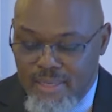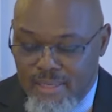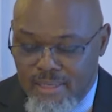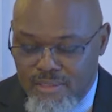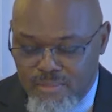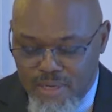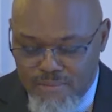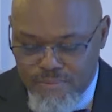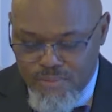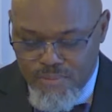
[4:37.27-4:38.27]
Let's bow
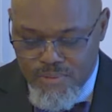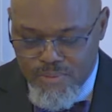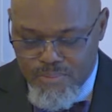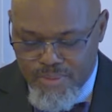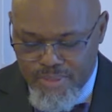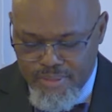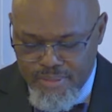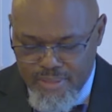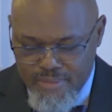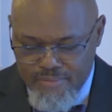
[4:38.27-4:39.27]
for a word of prayer.
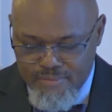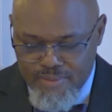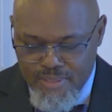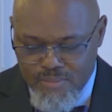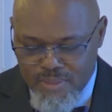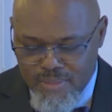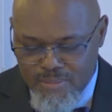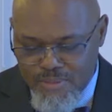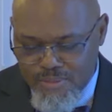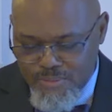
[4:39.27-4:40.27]
Heavenly Father, we come
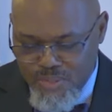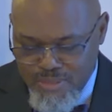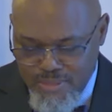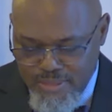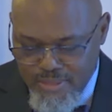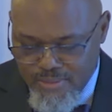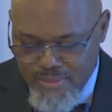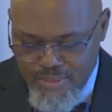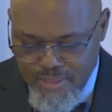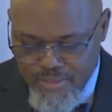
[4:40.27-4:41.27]
to you once again,
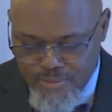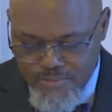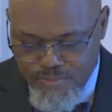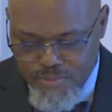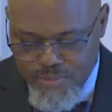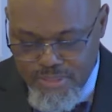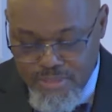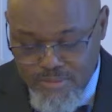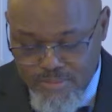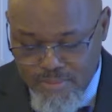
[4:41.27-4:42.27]
Lord, thanking you for this